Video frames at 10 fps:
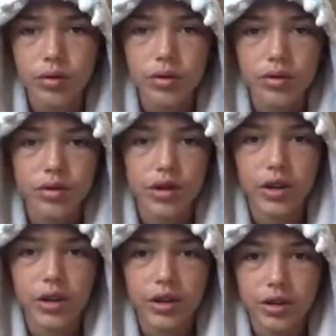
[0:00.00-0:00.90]
this
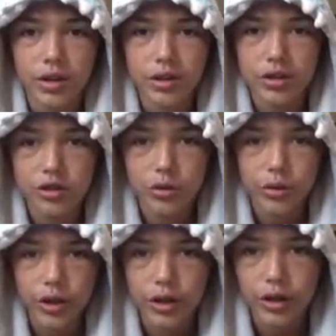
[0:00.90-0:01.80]
guy needs to
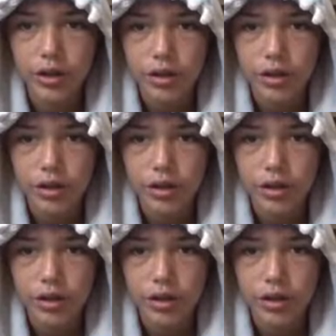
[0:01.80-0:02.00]
die.